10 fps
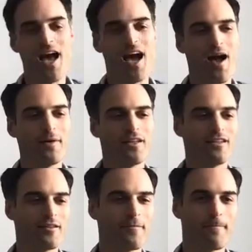bringing
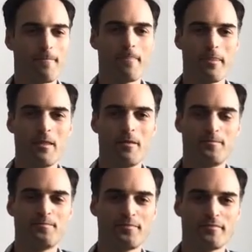value, you succeed
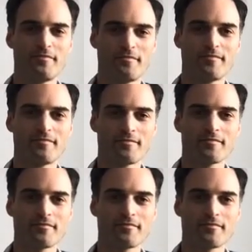by bringing value.